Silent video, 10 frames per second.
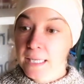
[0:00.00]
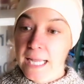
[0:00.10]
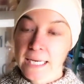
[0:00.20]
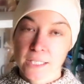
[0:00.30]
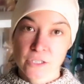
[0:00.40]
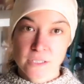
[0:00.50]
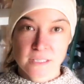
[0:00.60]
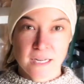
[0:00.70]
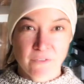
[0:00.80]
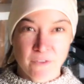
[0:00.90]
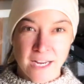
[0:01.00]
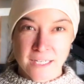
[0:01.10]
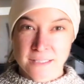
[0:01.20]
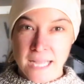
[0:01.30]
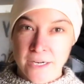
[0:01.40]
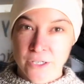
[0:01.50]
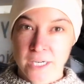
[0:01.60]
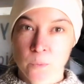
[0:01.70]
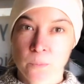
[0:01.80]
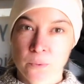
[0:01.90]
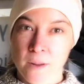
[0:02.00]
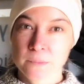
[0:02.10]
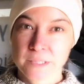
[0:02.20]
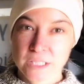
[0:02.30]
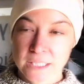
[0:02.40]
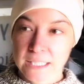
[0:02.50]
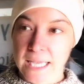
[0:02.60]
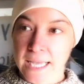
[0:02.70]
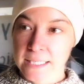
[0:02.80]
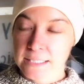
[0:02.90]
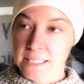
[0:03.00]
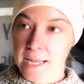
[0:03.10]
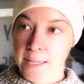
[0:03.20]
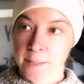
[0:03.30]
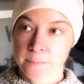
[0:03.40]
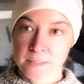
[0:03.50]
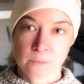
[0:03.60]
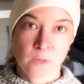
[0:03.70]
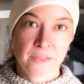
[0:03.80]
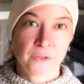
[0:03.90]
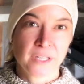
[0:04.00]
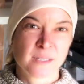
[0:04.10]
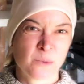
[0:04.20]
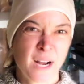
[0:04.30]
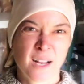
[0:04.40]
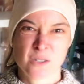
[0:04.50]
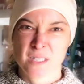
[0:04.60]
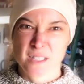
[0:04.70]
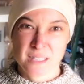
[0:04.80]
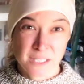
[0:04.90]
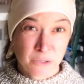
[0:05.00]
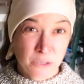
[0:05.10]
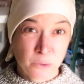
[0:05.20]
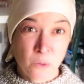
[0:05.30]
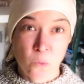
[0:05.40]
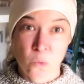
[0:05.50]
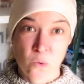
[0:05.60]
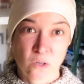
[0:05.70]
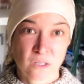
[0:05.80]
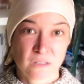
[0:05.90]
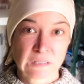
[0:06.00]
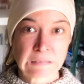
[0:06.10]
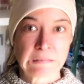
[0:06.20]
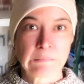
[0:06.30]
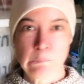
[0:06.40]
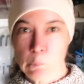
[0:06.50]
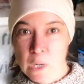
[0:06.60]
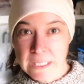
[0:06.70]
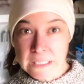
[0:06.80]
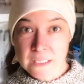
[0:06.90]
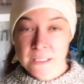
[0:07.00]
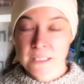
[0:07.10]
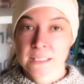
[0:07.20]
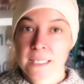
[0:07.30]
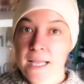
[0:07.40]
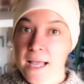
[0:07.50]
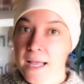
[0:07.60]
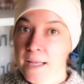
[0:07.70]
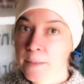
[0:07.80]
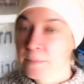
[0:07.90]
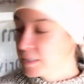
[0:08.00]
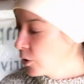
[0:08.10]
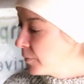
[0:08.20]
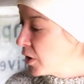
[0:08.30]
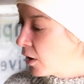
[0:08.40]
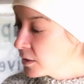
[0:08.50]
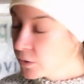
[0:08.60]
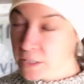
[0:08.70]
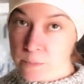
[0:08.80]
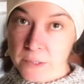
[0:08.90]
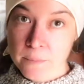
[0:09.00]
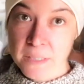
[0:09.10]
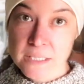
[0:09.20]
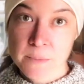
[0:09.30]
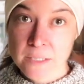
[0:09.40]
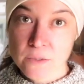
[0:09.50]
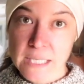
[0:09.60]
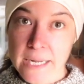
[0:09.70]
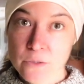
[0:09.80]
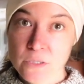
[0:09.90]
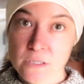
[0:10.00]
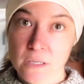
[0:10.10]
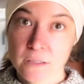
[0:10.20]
And it looks like Friday, Saturday, we're probably going to get some weather that's around 0 or 1. So I'm not going to put my tomatoes out